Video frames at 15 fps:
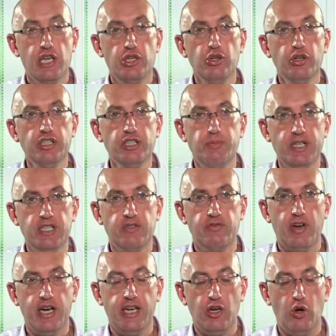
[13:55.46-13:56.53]
you can
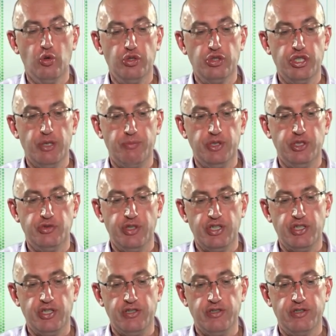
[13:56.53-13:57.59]
specify ownership
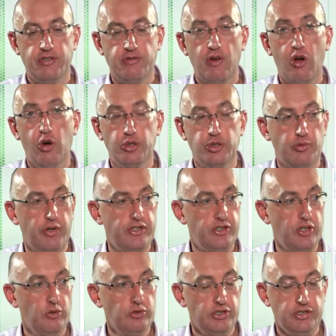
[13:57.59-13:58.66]
restrictions, authorized
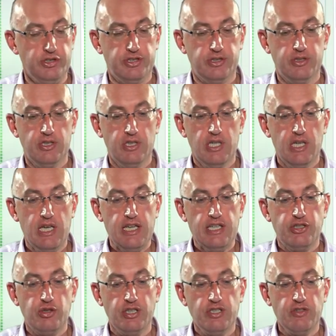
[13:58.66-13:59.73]
owners,
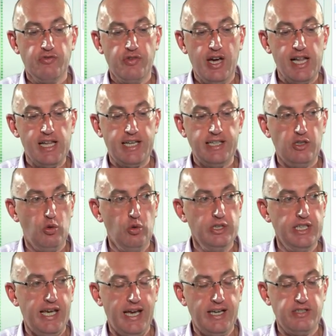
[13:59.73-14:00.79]
so that a file can
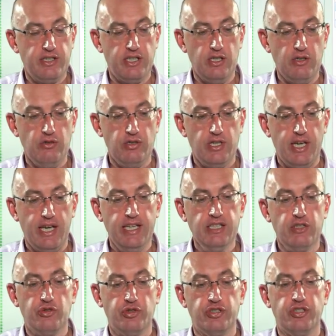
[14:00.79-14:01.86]
only execute in the
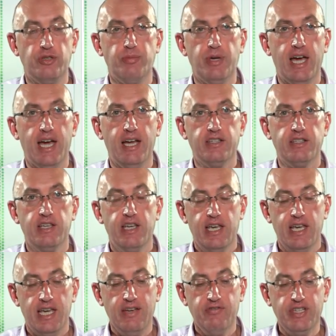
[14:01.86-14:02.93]
trusted path
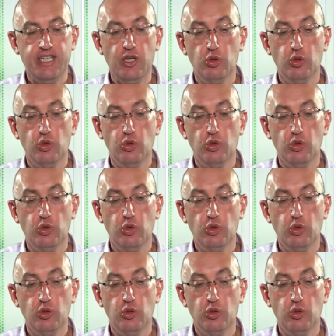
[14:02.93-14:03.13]
if the